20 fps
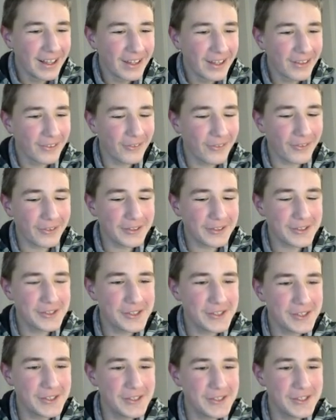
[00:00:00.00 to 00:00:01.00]
Lol
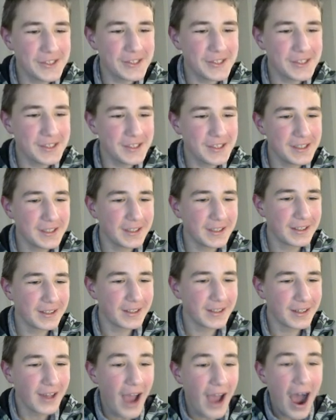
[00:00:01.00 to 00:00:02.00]
GG.
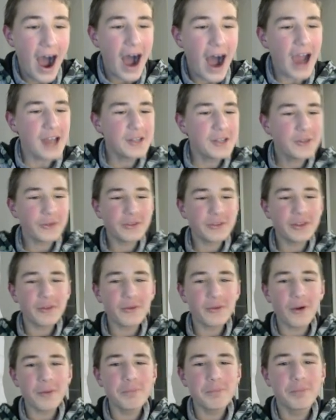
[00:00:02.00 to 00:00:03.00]
I took the
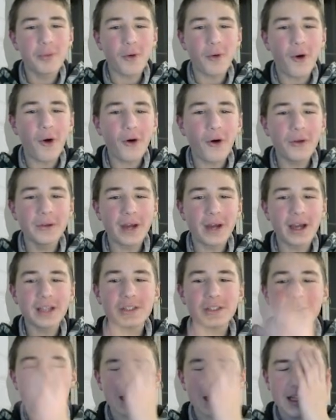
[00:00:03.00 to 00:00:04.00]
wrong pawn! I had
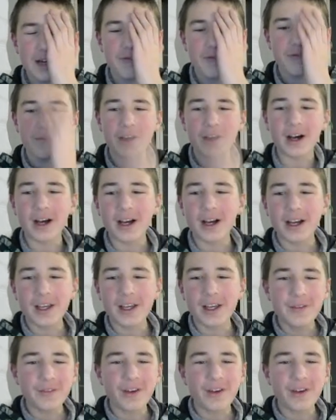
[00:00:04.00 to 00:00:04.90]
to take f5!